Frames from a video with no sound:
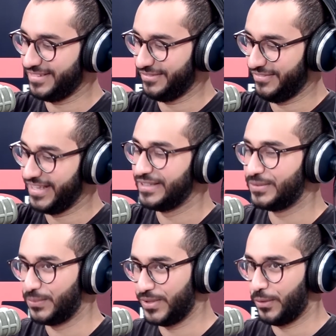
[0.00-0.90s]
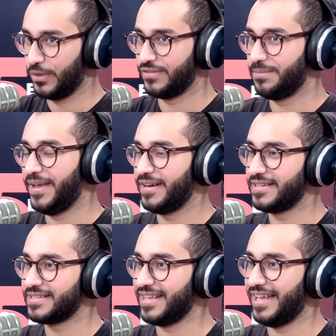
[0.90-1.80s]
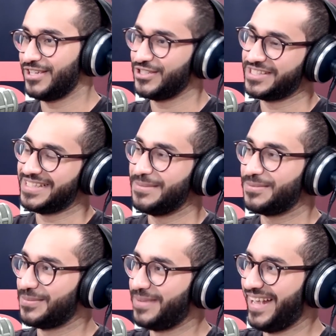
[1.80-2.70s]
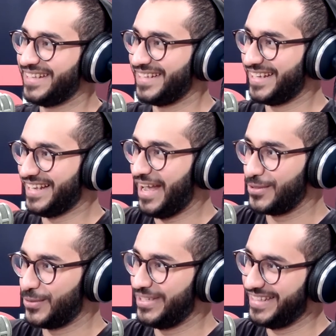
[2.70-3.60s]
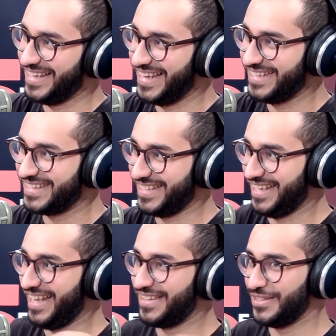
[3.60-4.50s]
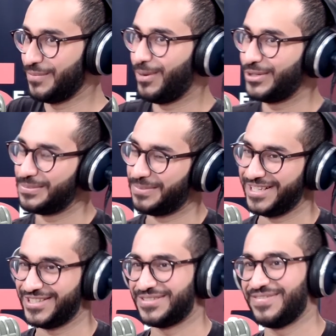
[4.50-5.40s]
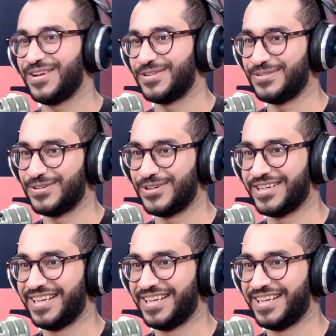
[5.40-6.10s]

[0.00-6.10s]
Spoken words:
filled with all of the pears and it just slipped from my hand. Like I was holding the lid and then the bottom part just fell on the floor.